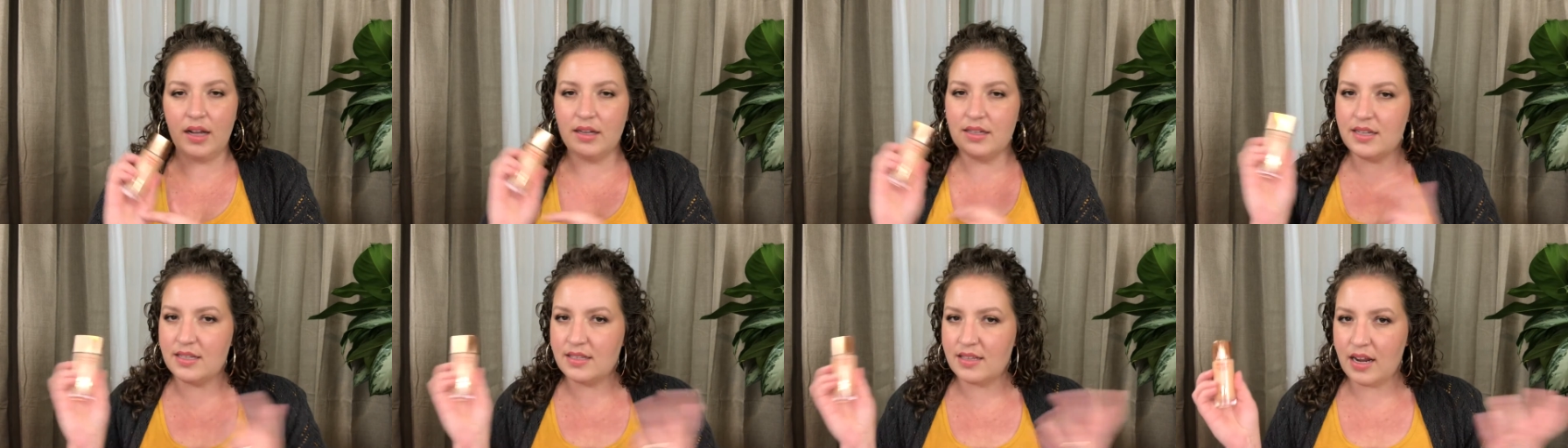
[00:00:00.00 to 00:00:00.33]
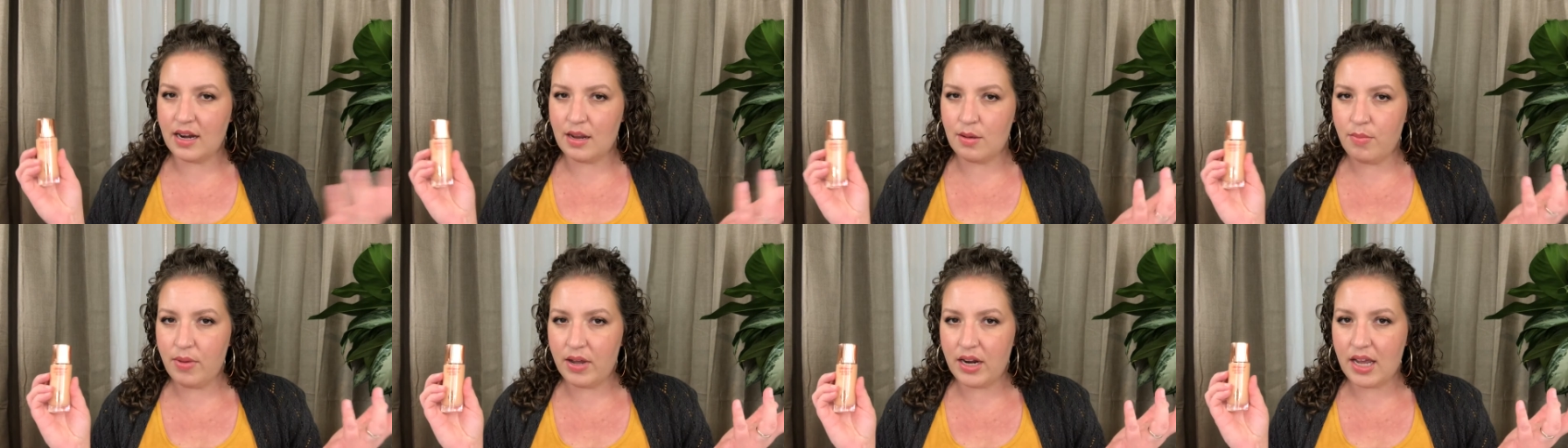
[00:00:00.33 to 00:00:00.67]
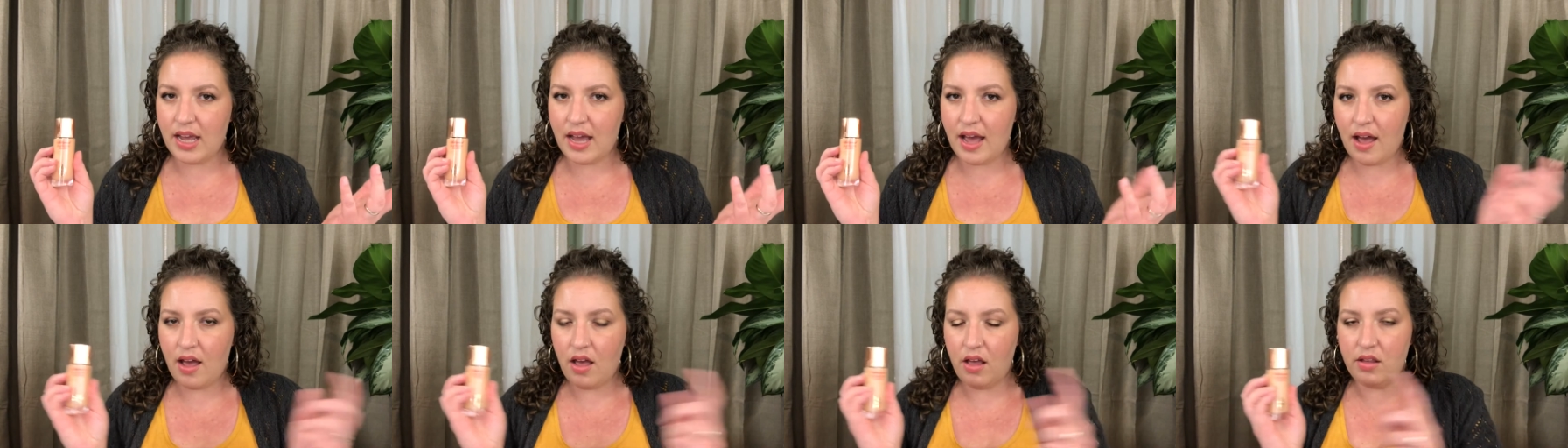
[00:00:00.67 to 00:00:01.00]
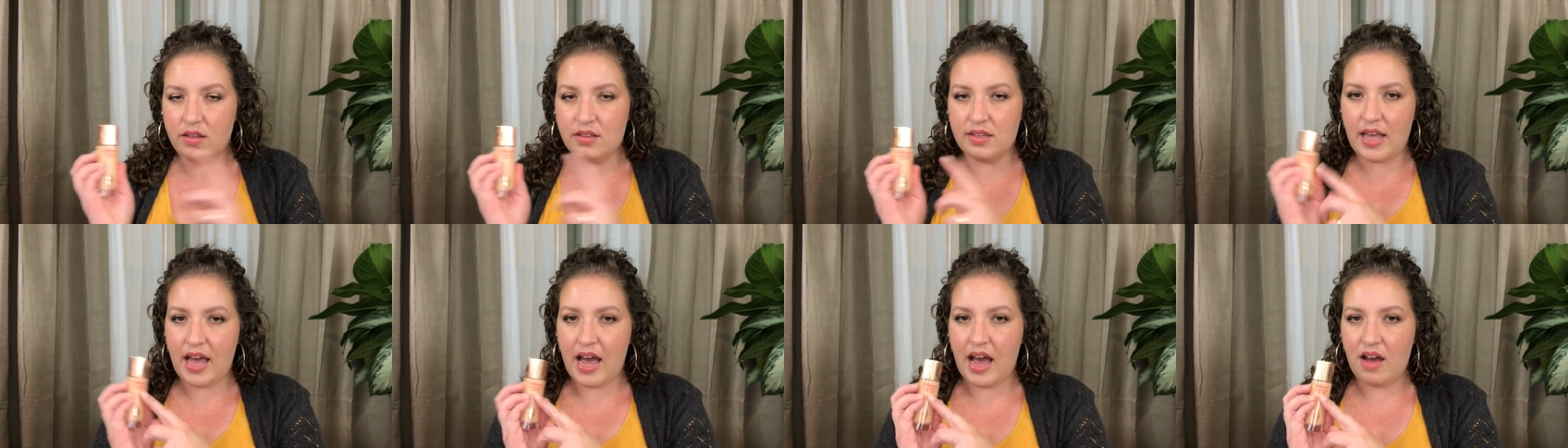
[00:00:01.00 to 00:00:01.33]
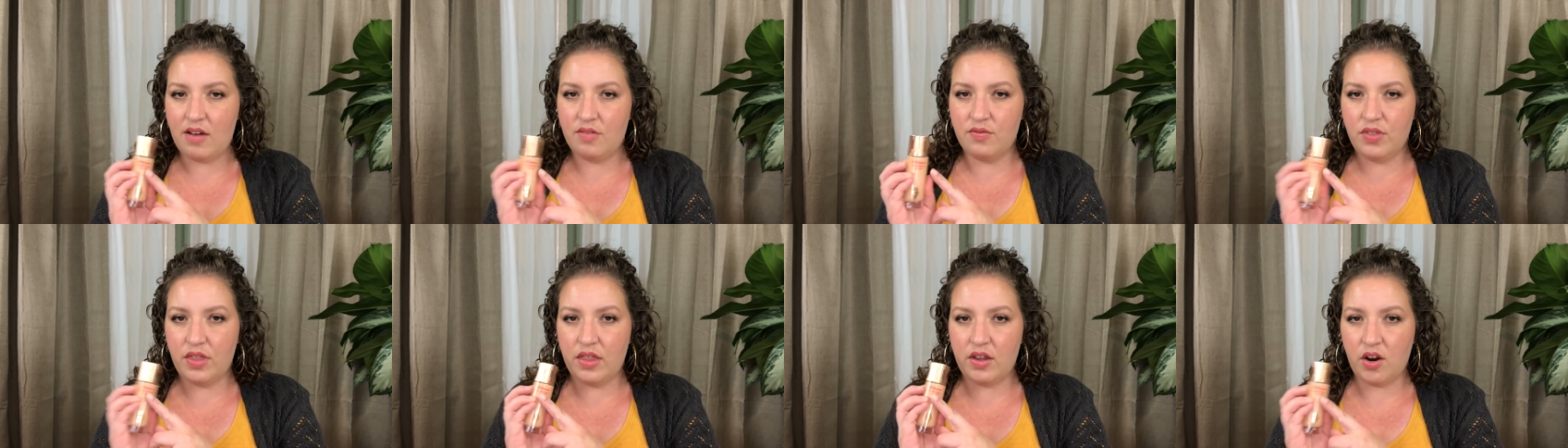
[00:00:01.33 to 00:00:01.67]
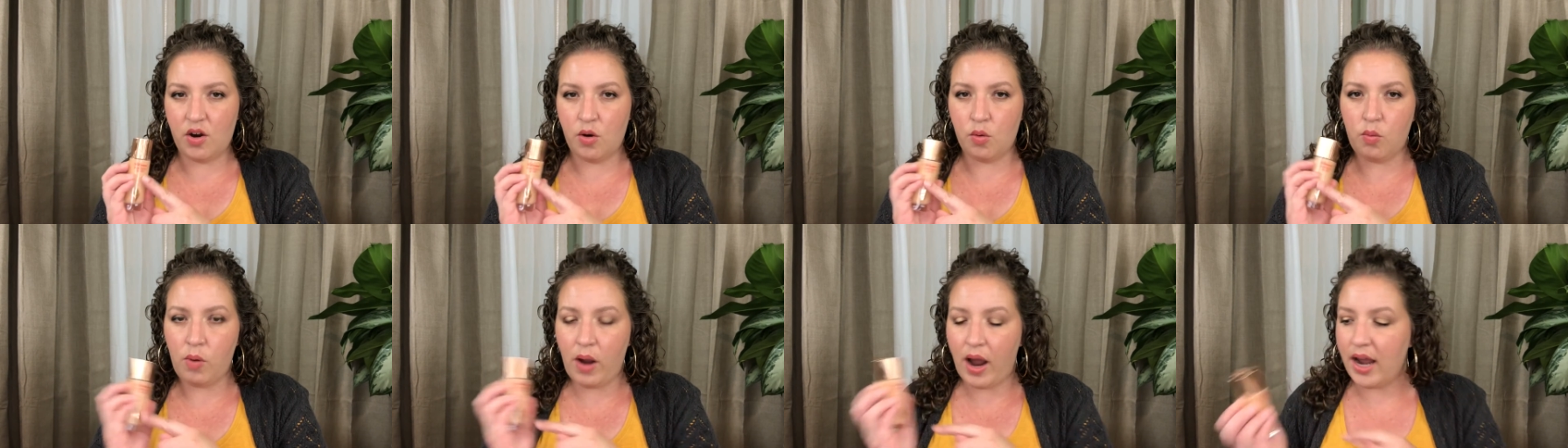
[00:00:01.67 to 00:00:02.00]
Does anybody else have their
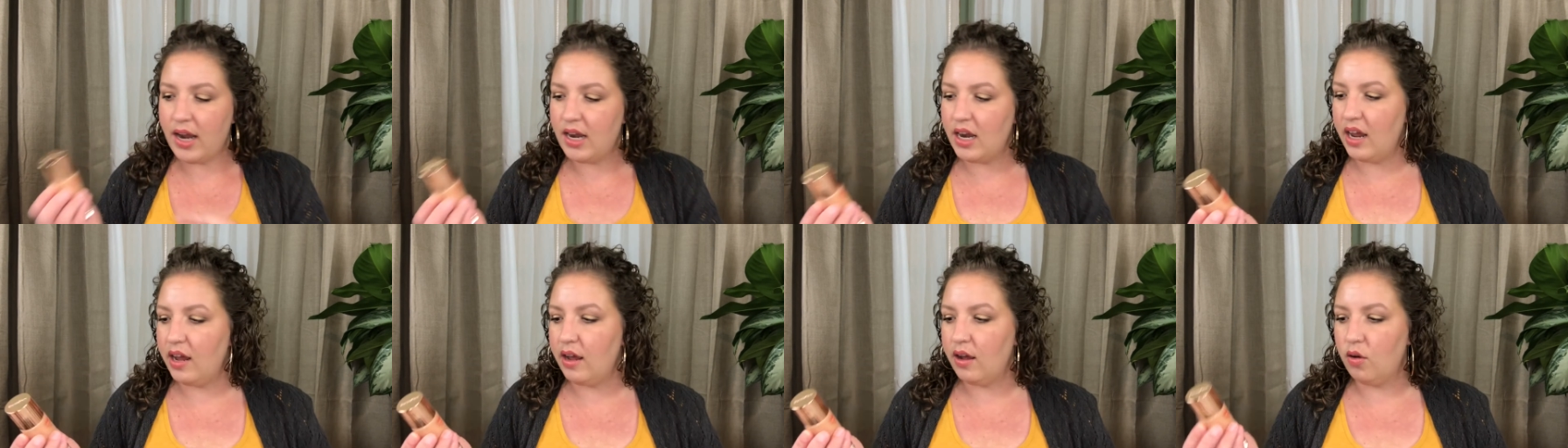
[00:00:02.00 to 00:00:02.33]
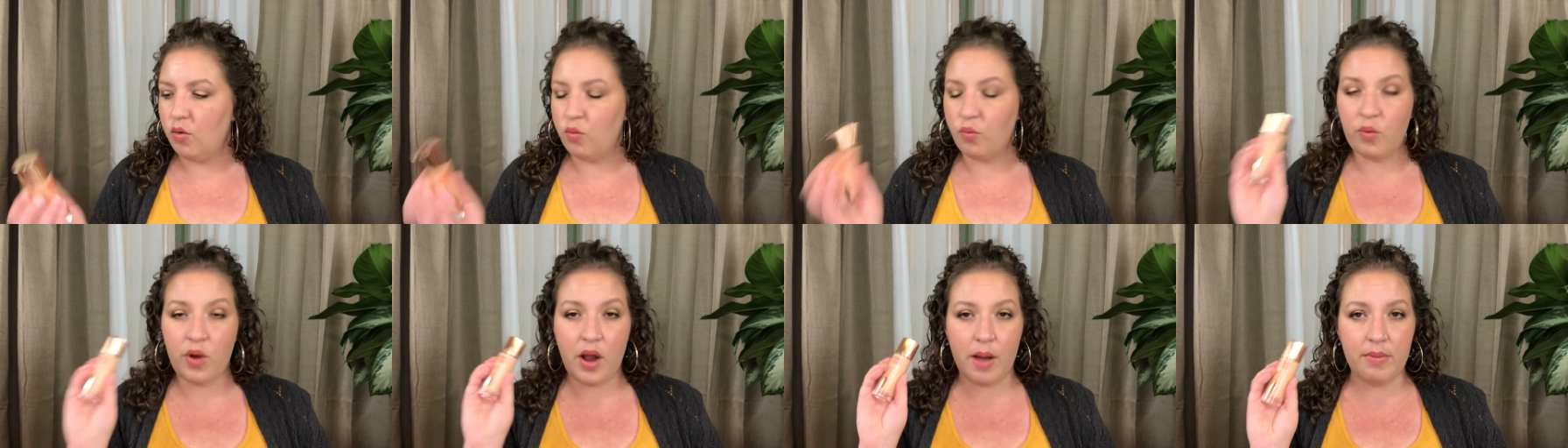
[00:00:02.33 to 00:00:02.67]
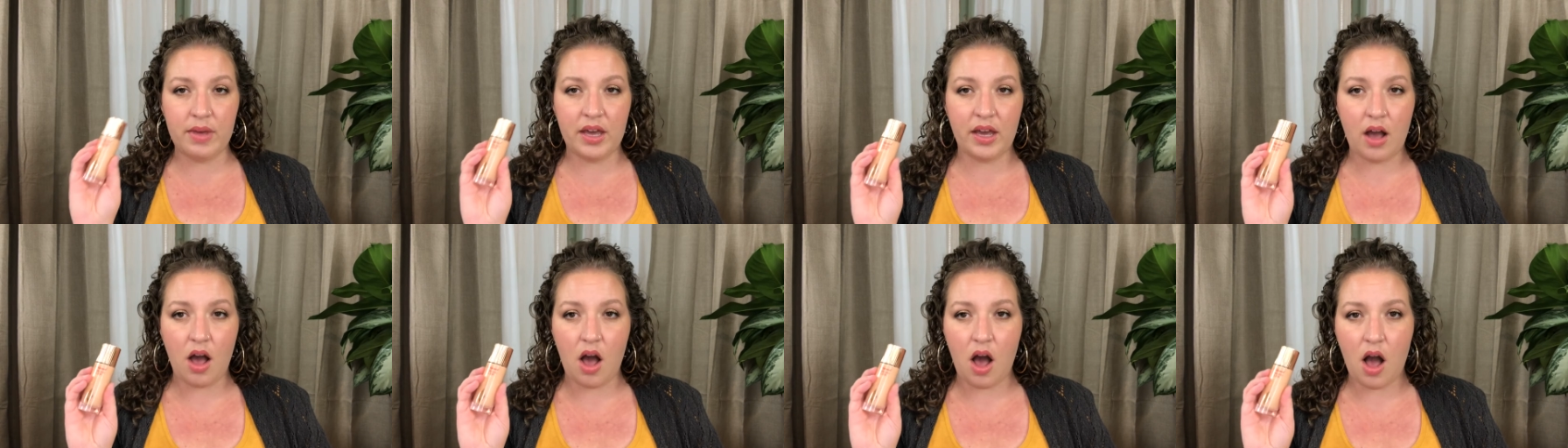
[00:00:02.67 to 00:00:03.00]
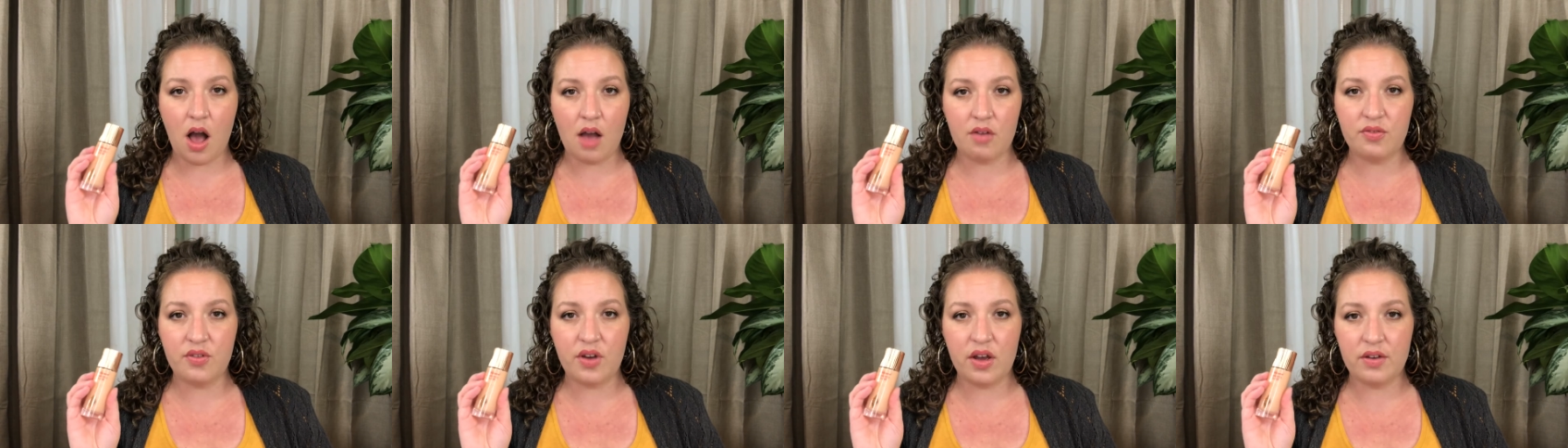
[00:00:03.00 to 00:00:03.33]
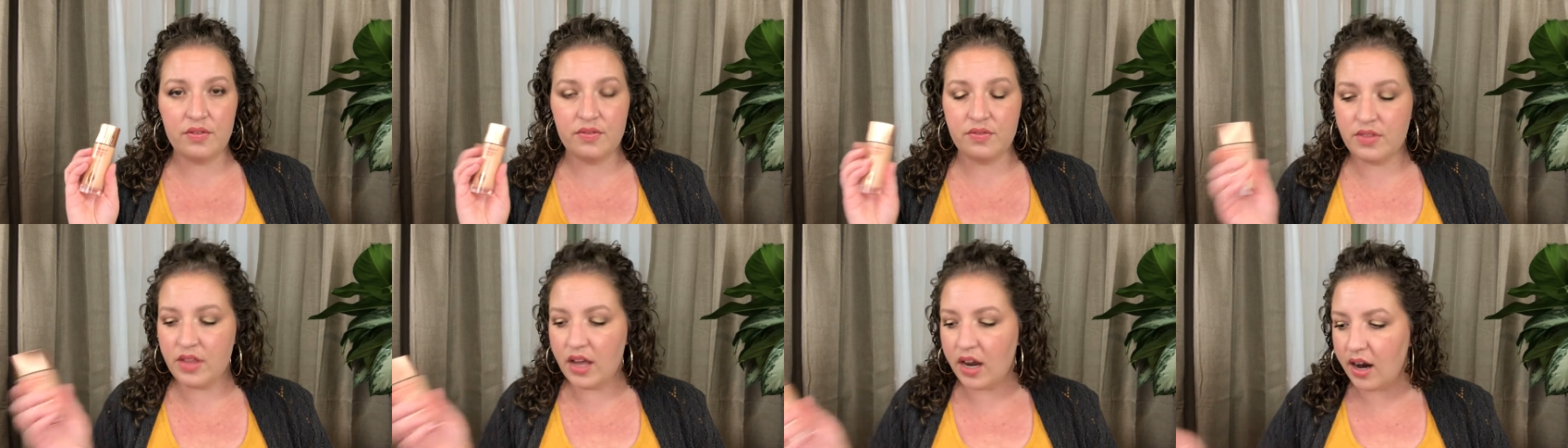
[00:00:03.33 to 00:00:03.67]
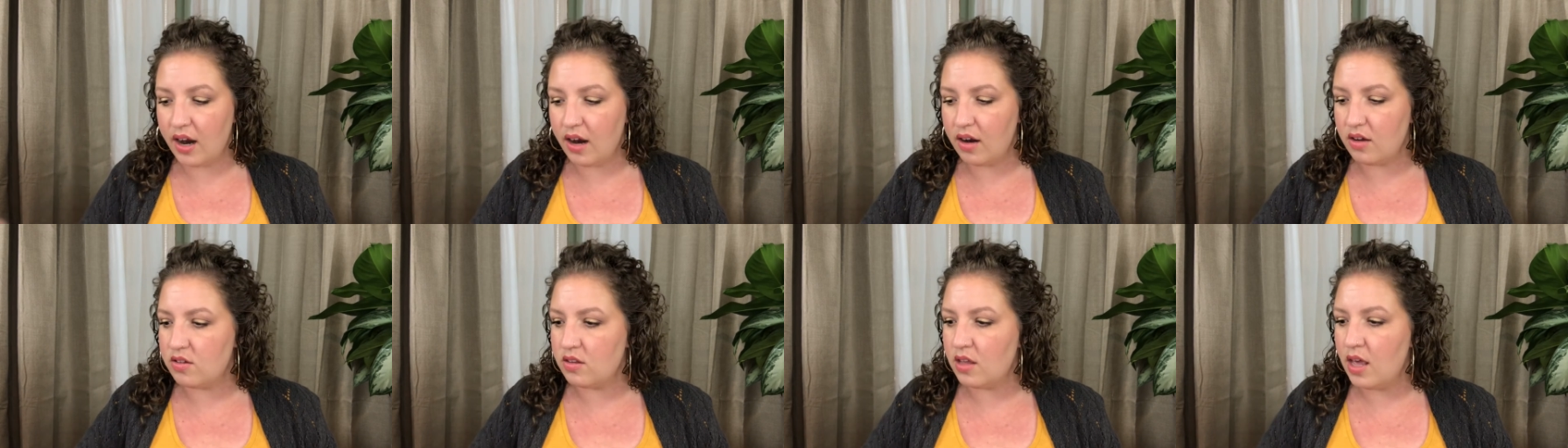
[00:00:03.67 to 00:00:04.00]
writing rubbing off of
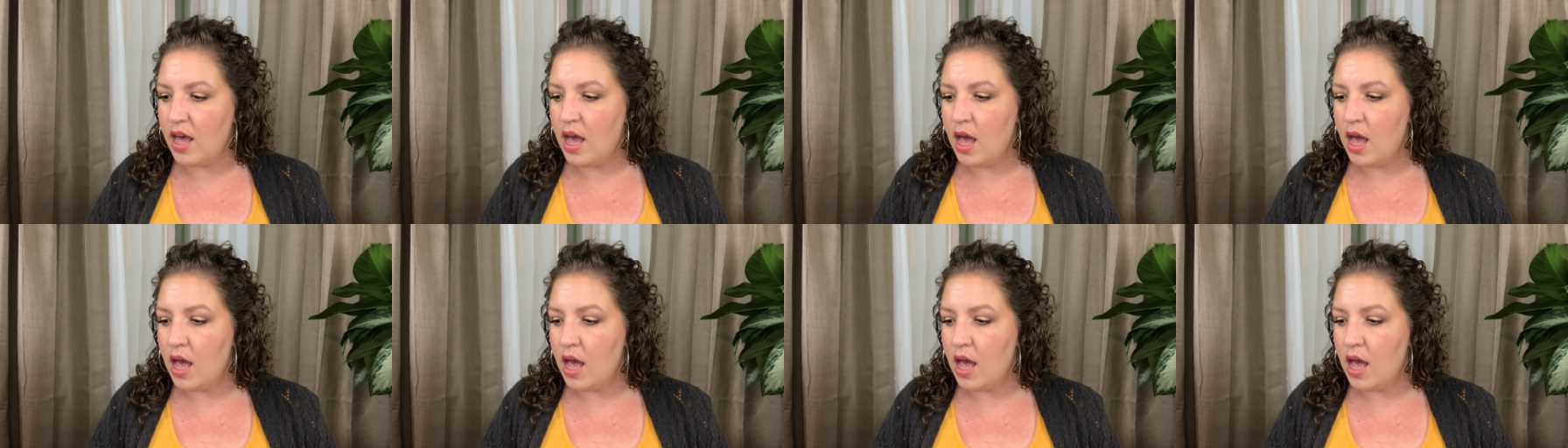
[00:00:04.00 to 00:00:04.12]
theirs?